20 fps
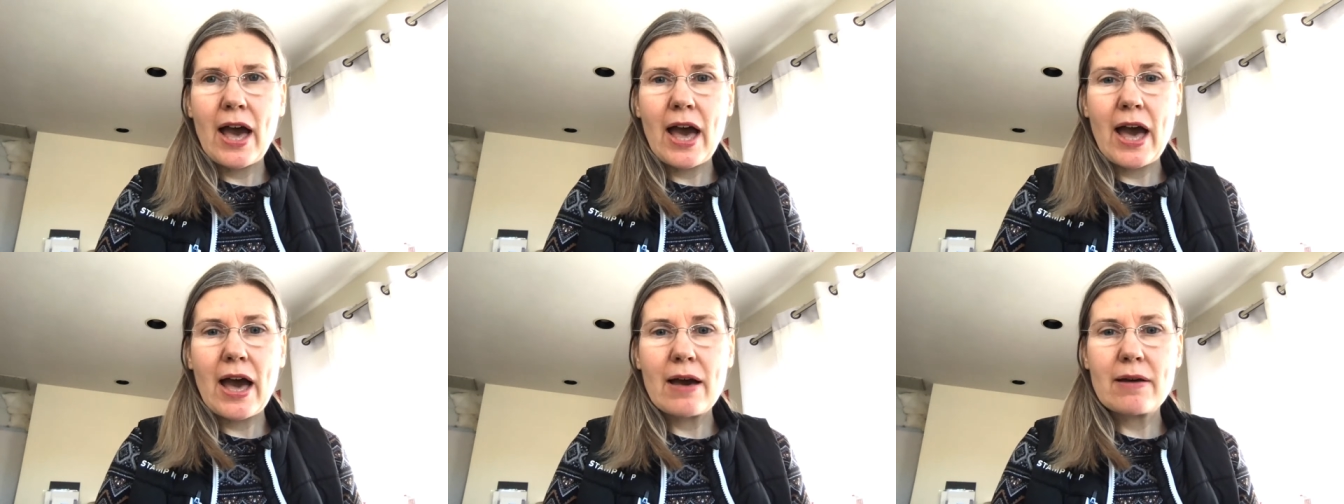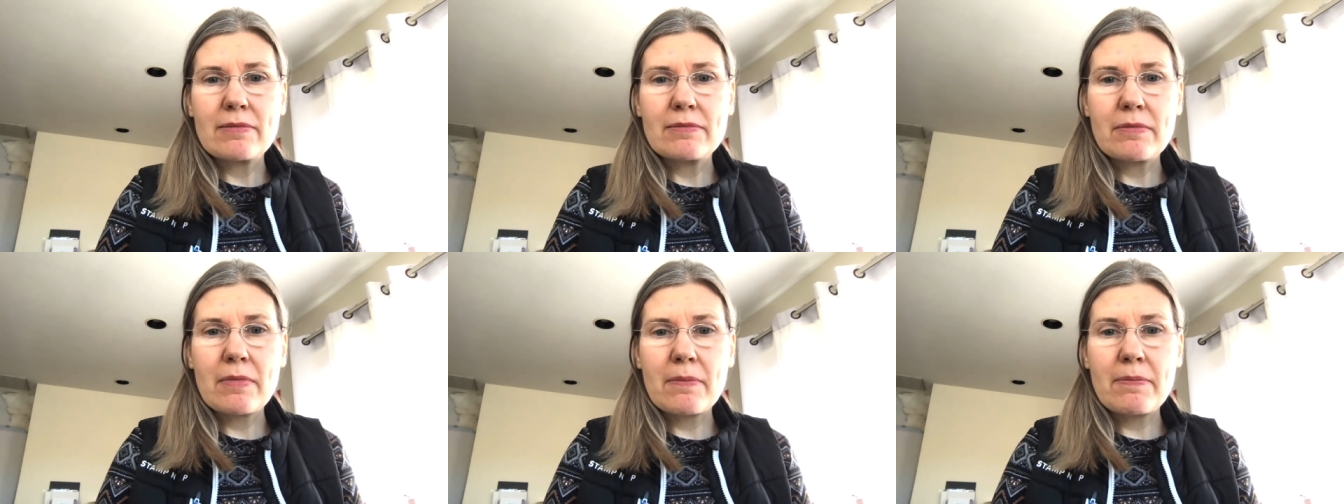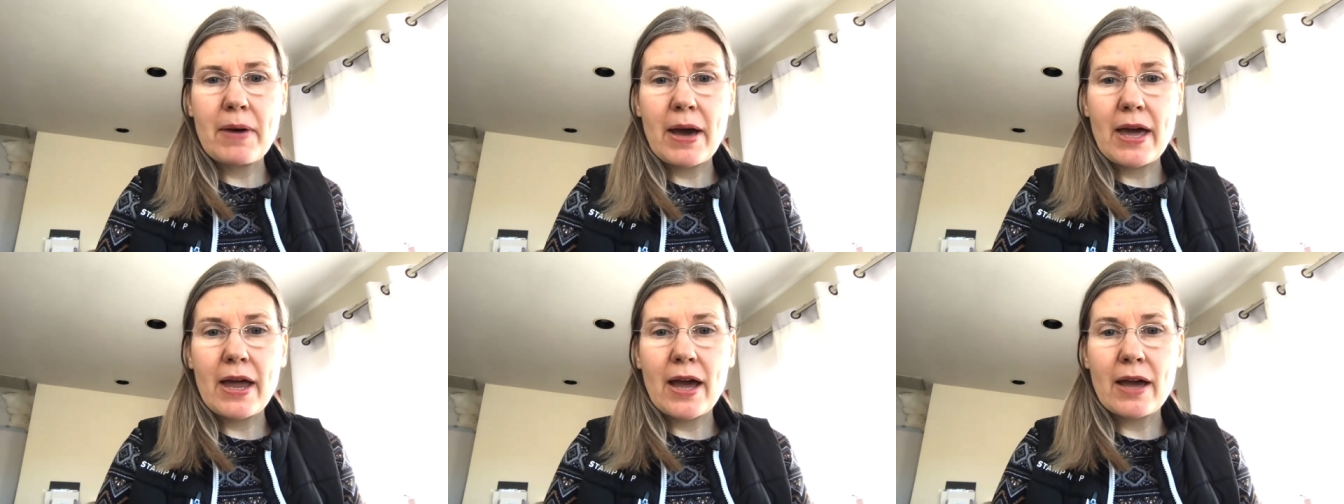
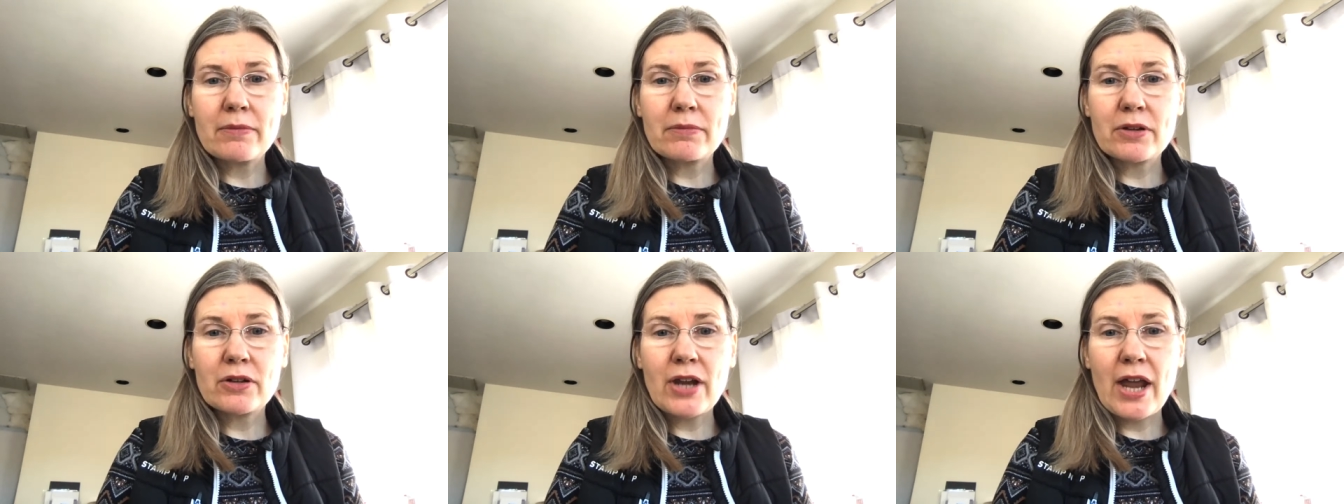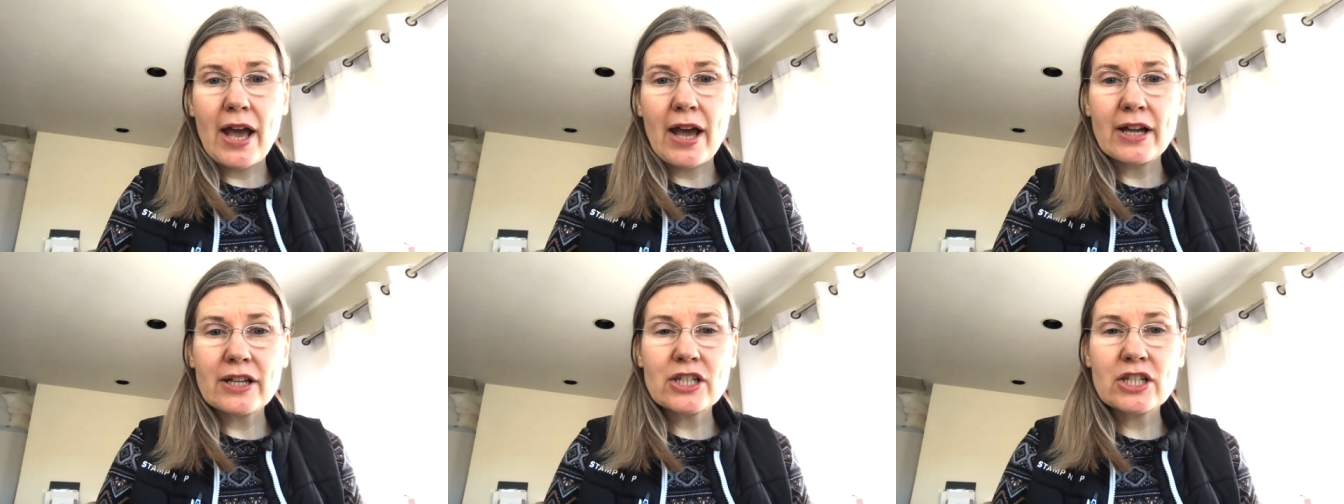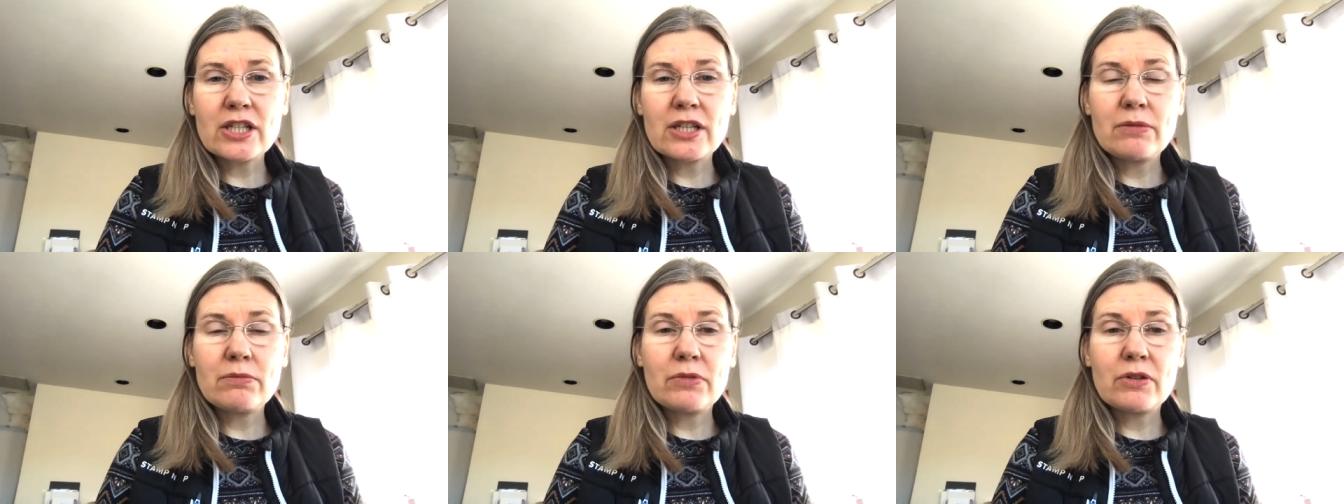but I'm going to
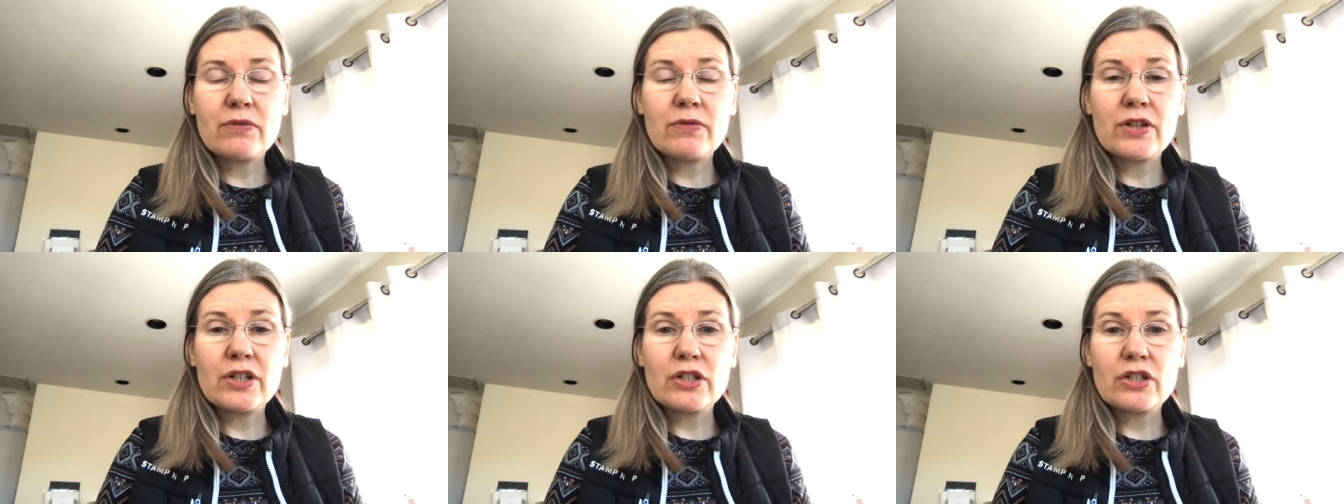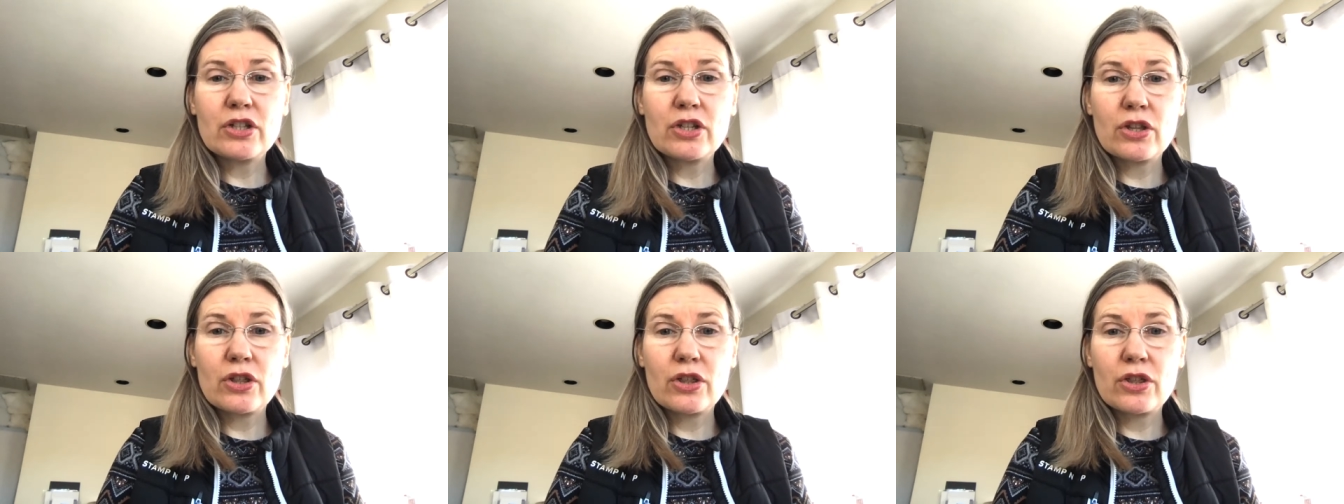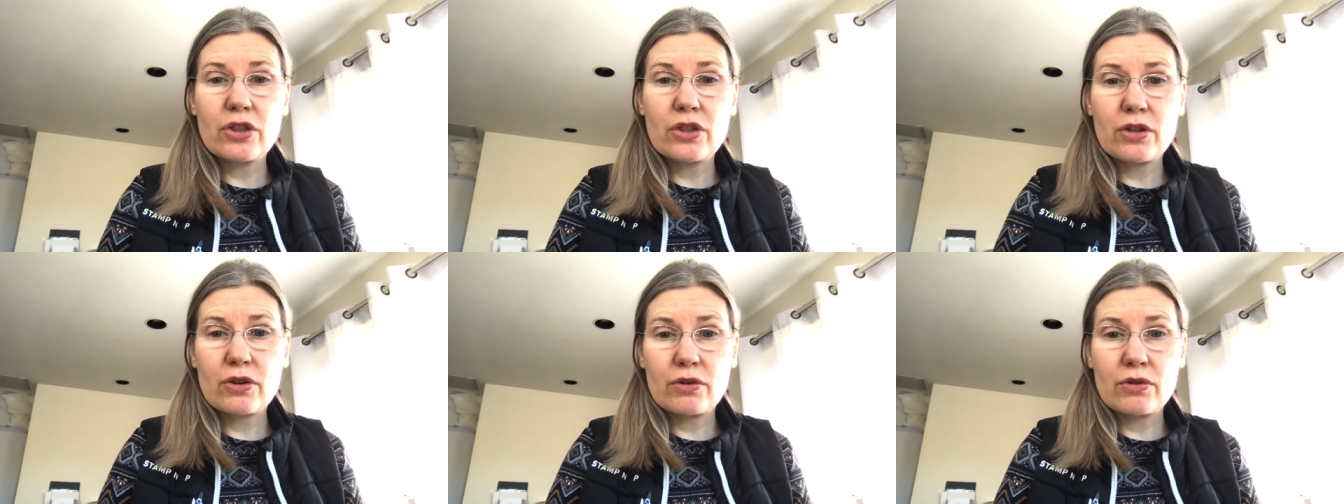actually move it to
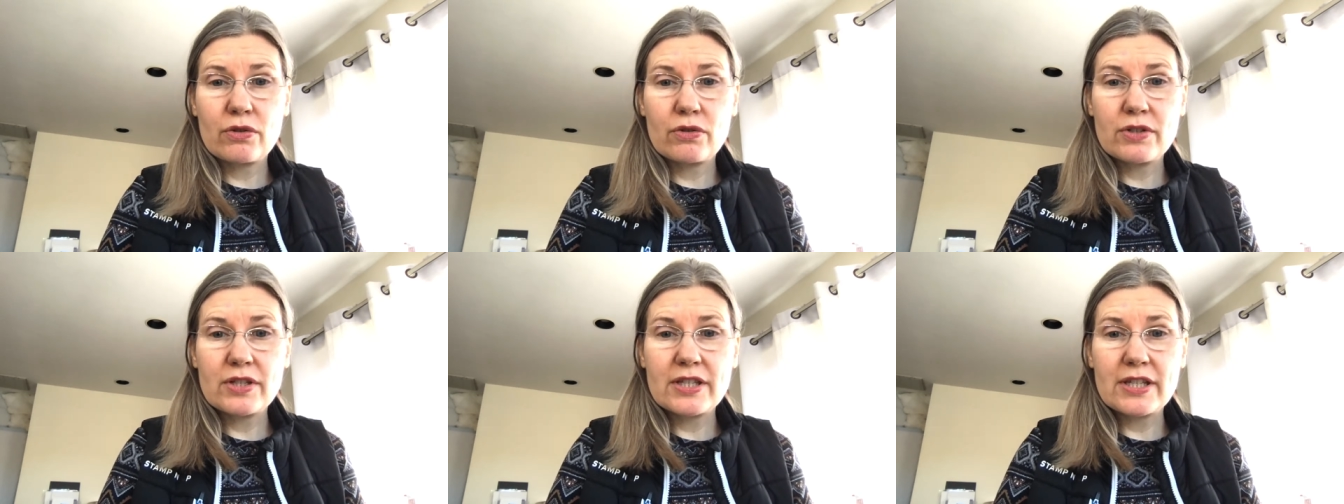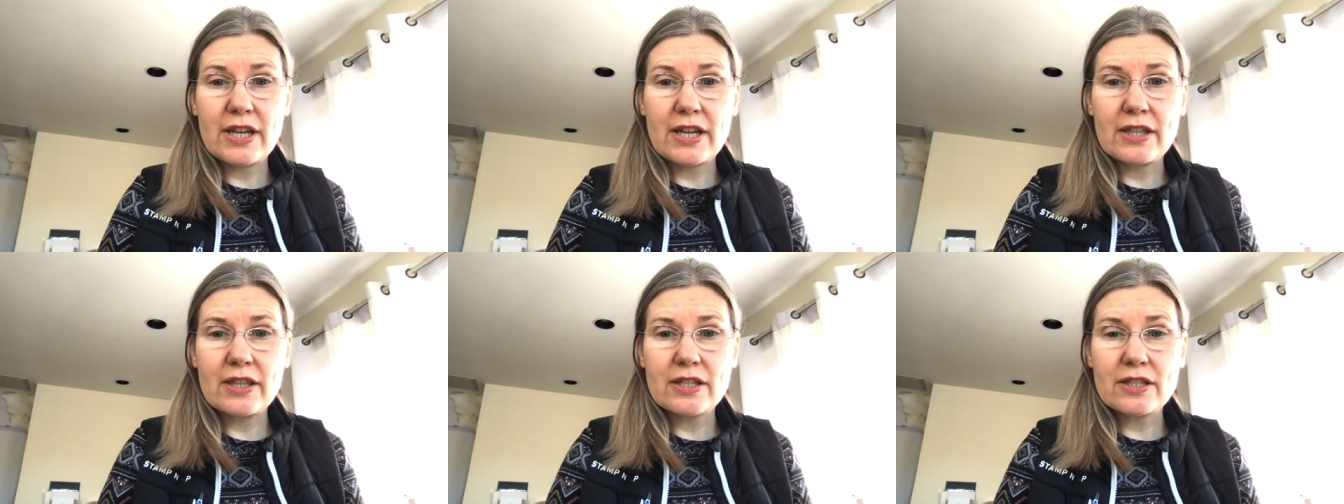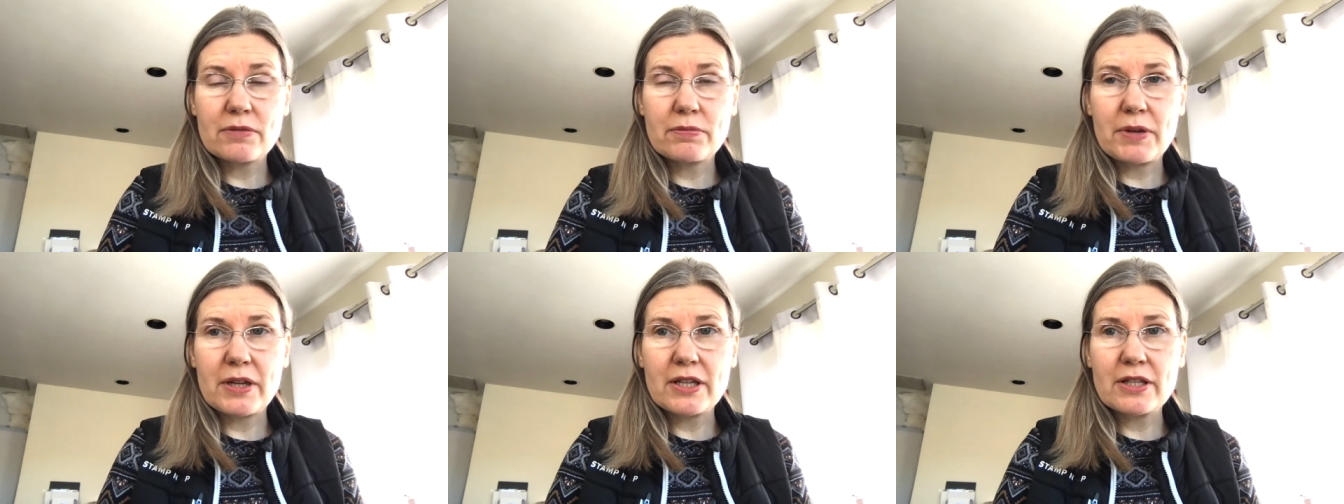Thursday
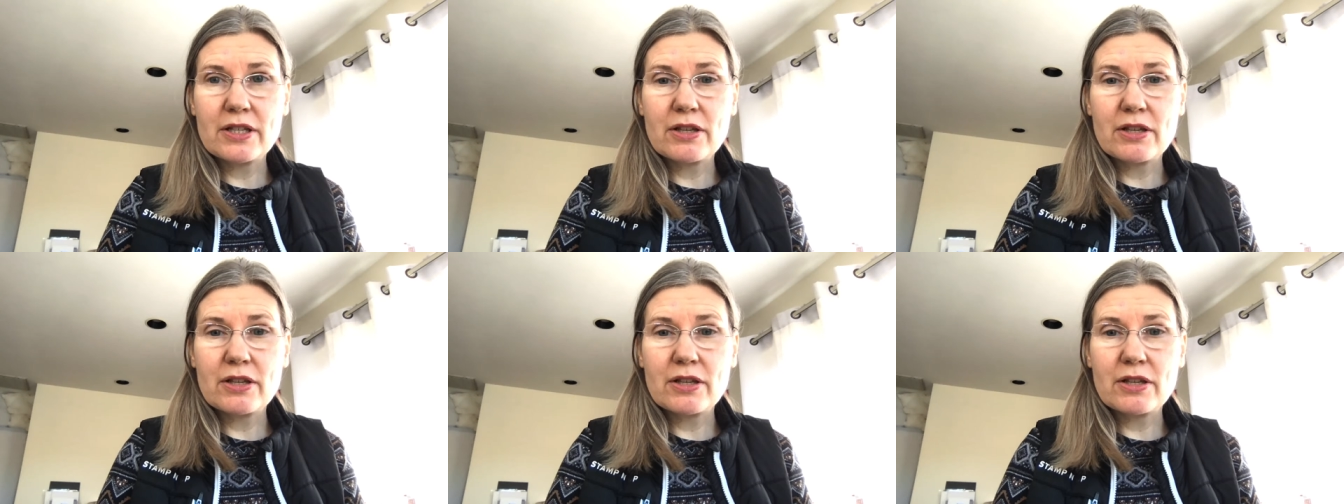this week.